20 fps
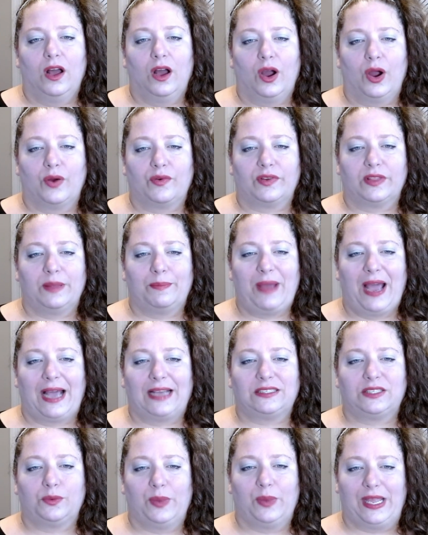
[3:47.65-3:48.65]
over the
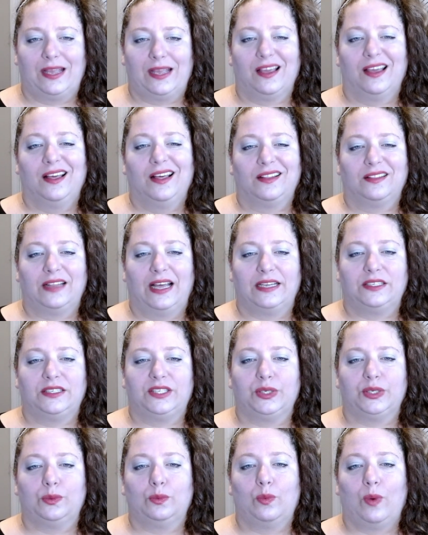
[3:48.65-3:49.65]
past week led to